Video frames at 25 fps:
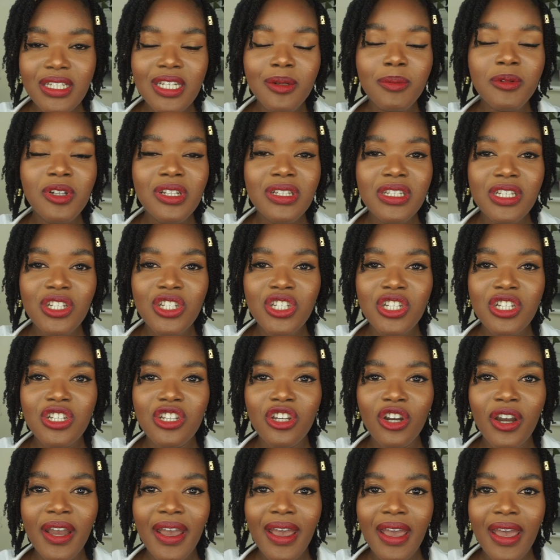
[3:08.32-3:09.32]
Deep condition
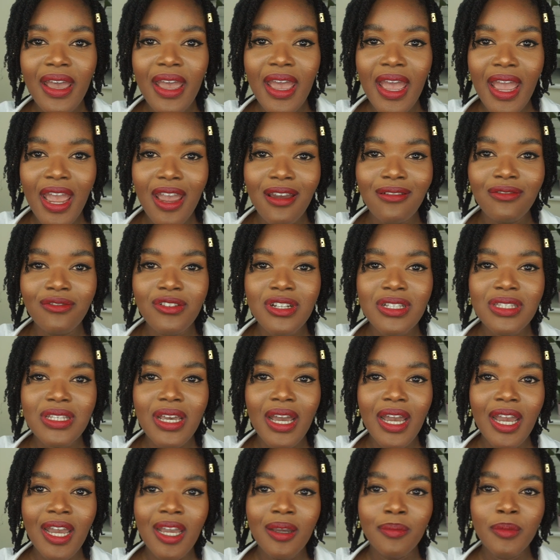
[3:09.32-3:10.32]
your hair every
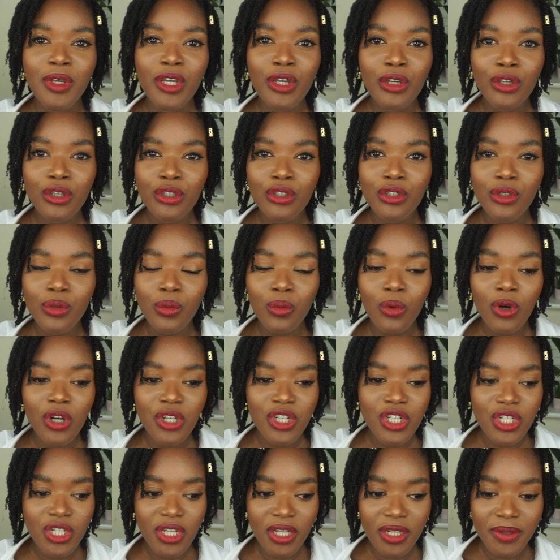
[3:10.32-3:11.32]
time you
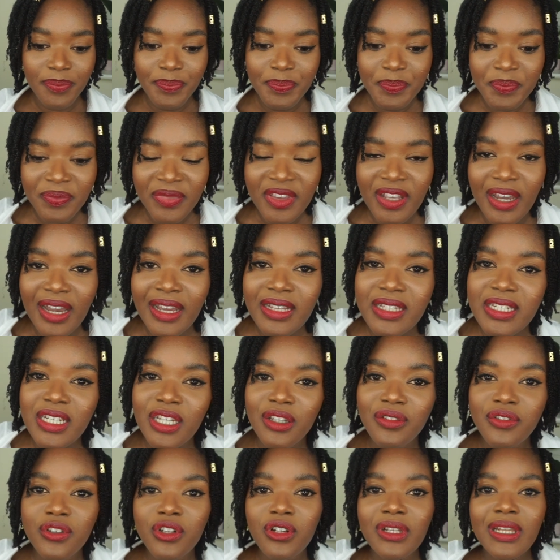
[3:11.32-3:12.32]
wash it. And
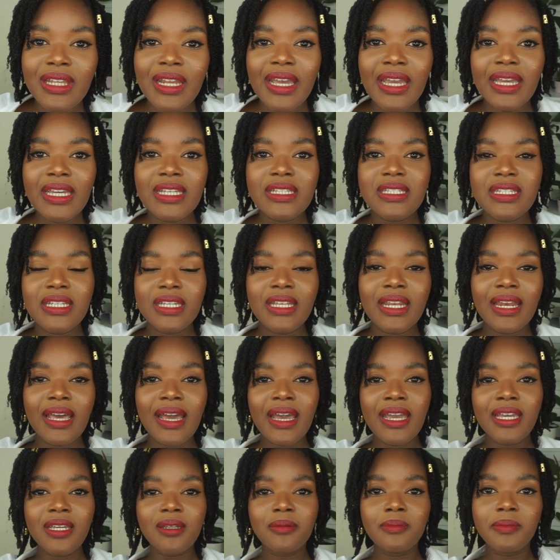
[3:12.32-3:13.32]
if you're lazy
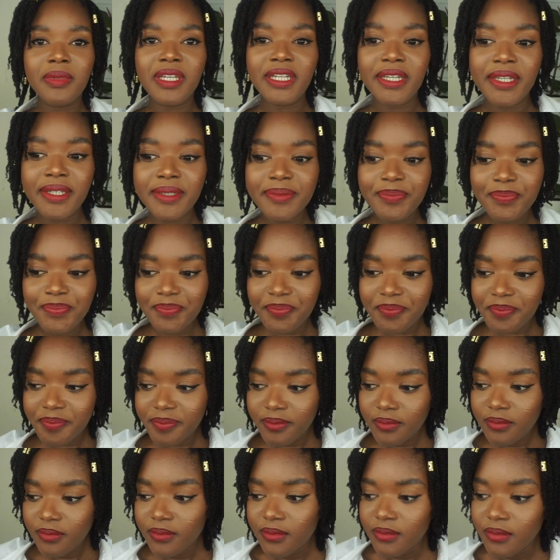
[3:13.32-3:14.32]
like me,
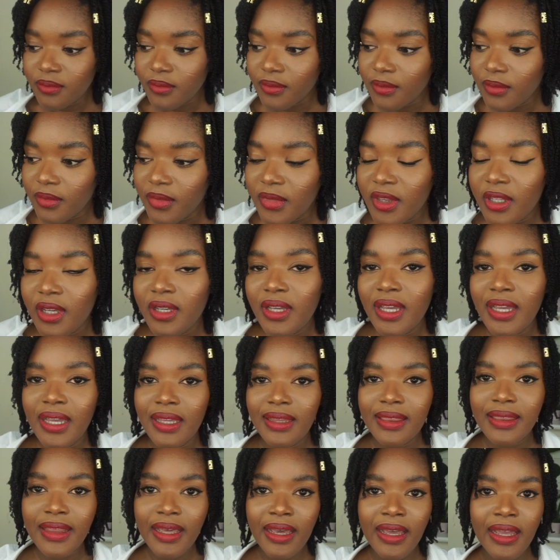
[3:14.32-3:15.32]

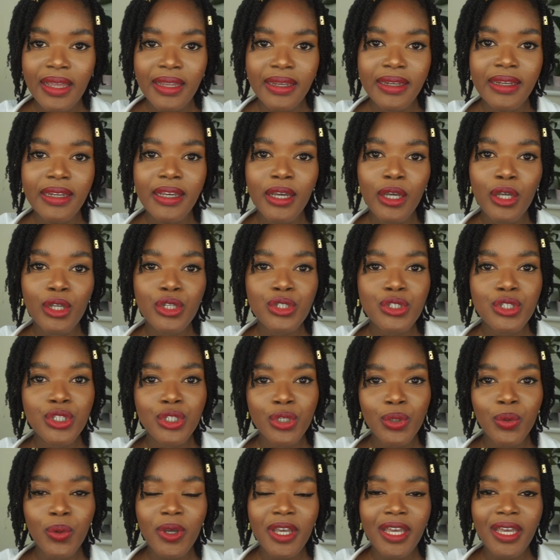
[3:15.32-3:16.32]
then
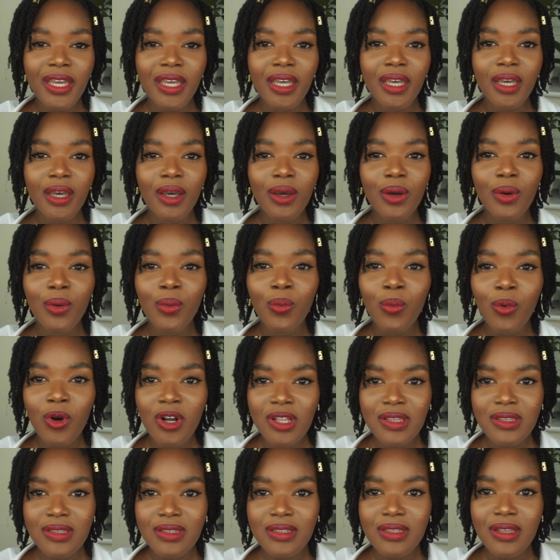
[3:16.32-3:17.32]
do it
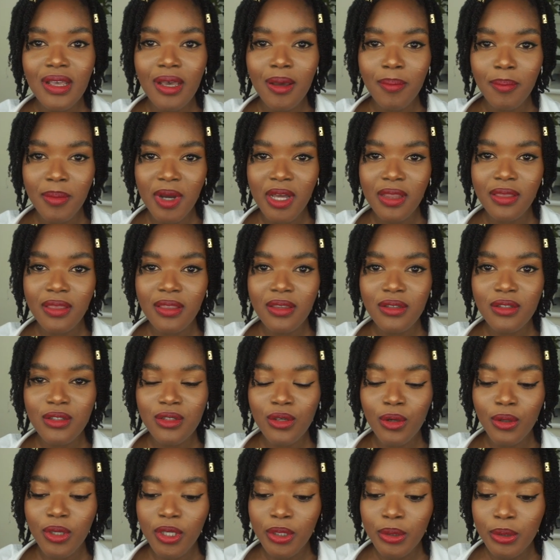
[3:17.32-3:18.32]
once a month.
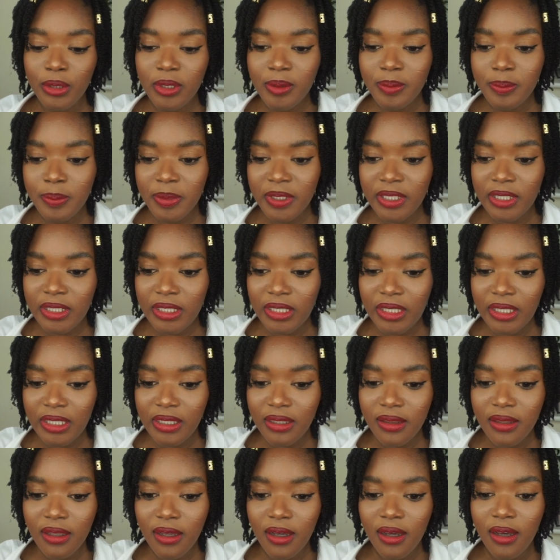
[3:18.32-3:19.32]
So it could be
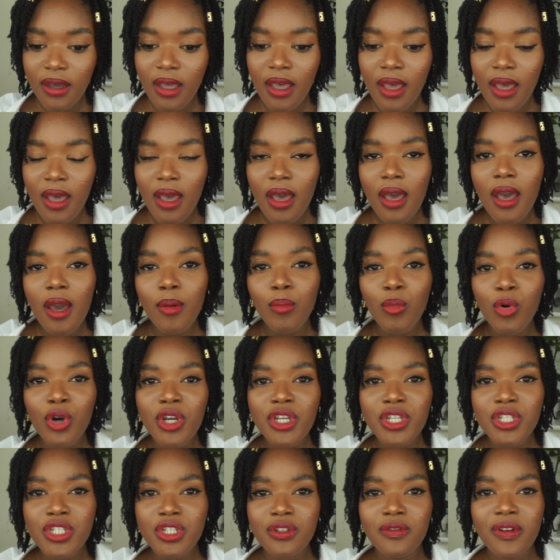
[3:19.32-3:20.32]
either a
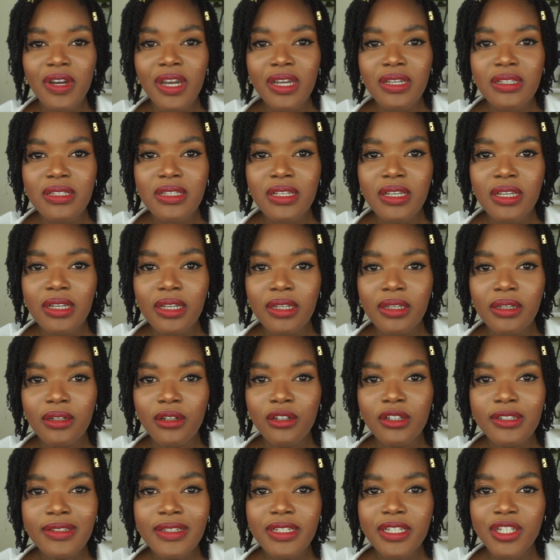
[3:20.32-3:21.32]
moisturizing
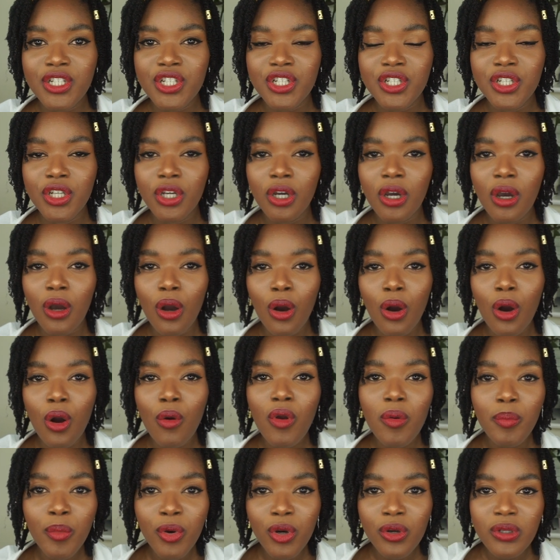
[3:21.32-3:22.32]
conditioner
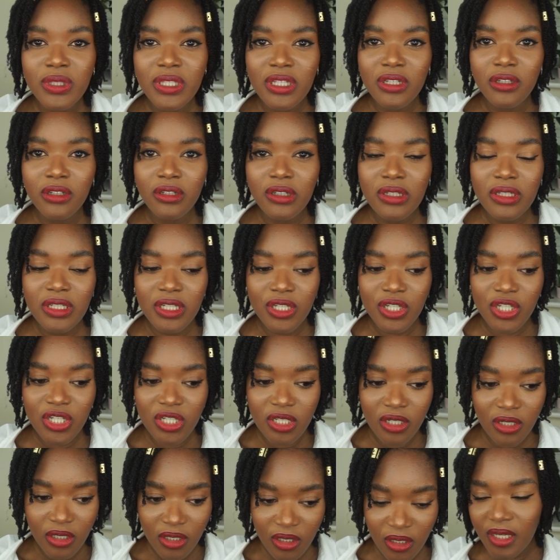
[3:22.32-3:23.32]
or a protein
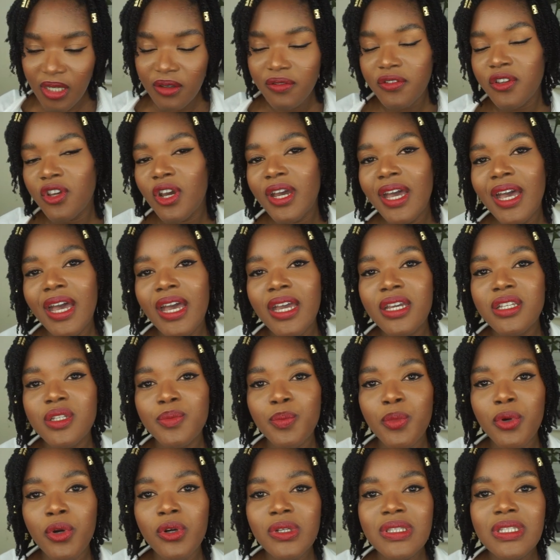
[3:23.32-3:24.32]
conditioner. If your hair is
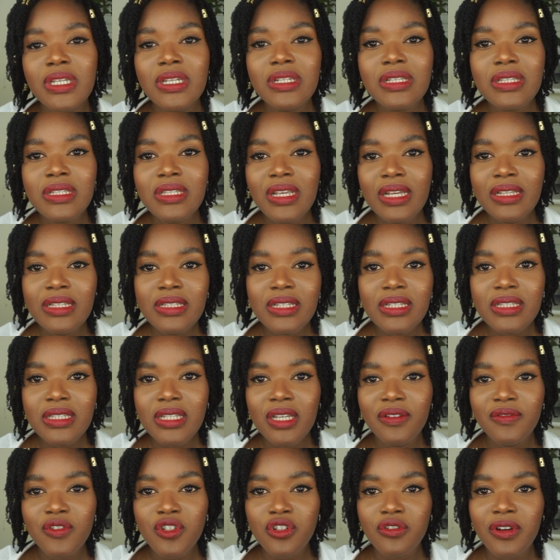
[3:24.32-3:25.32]
protein
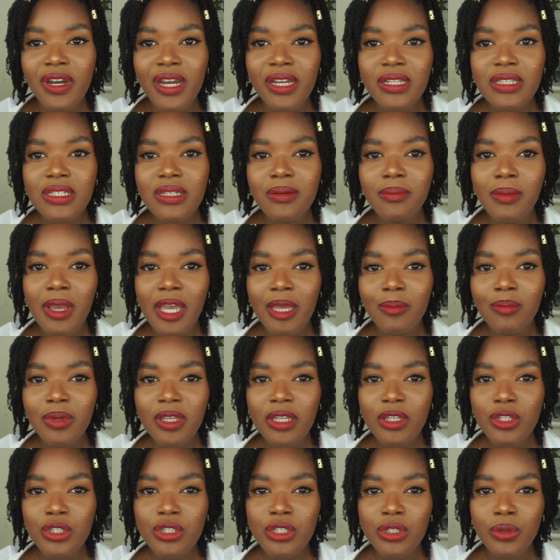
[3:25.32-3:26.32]
sensitive, try to
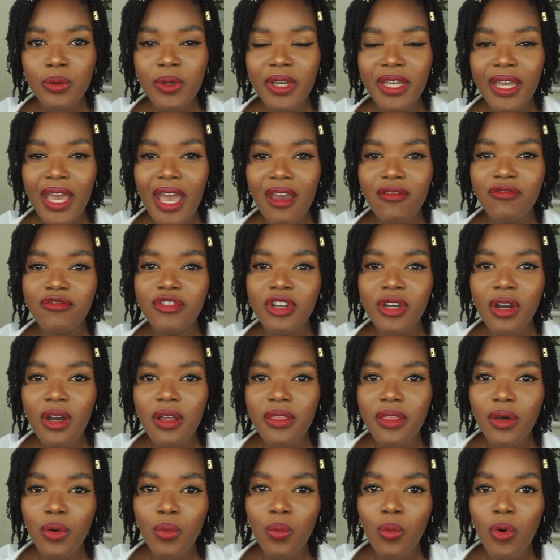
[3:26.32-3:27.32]
maybe do it every
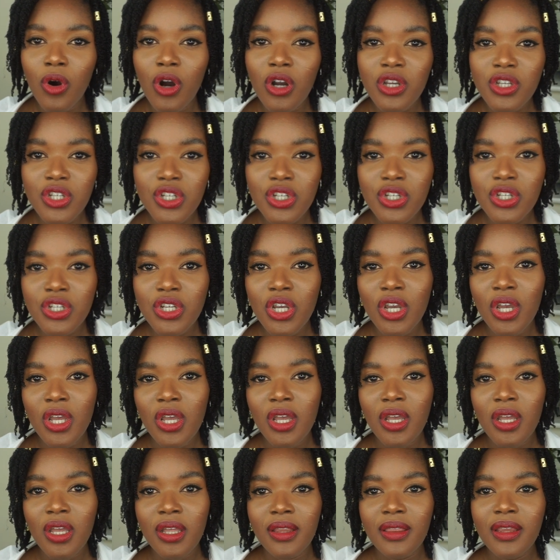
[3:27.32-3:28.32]
other wash.
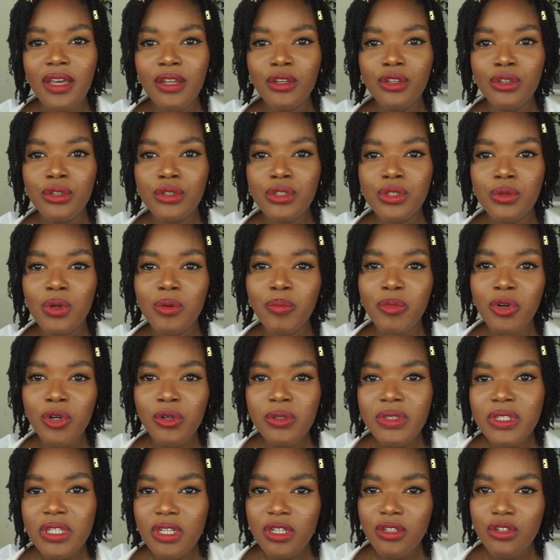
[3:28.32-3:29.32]
Then you do a
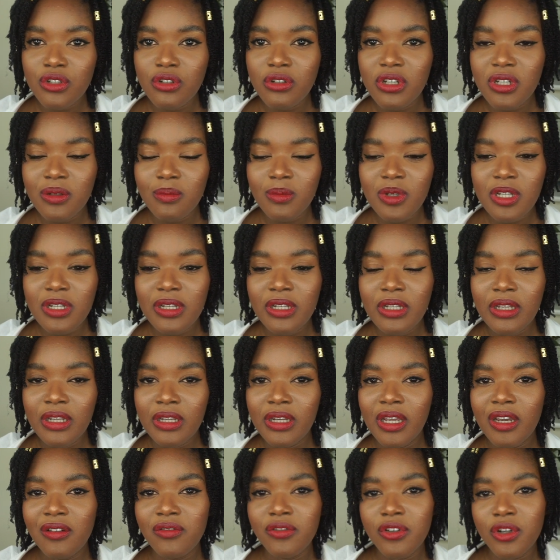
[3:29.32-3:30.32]
protein treatment, and
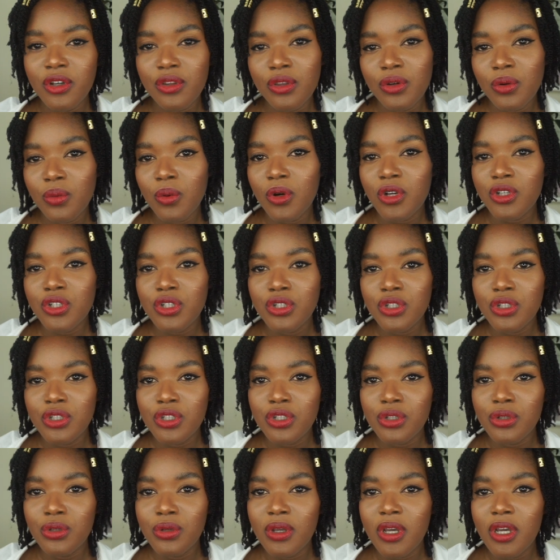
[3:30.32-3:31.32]
then every other wash you
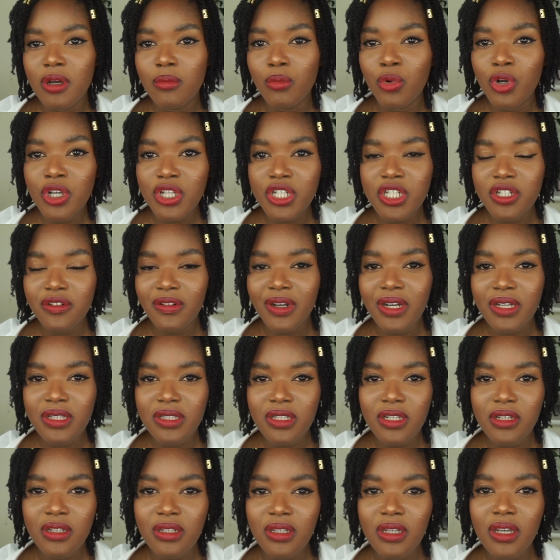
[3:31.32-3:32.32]
do a
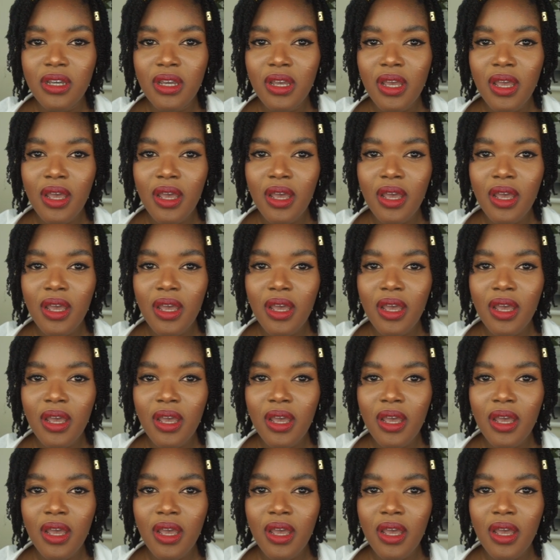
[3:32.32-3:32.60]
moisturizing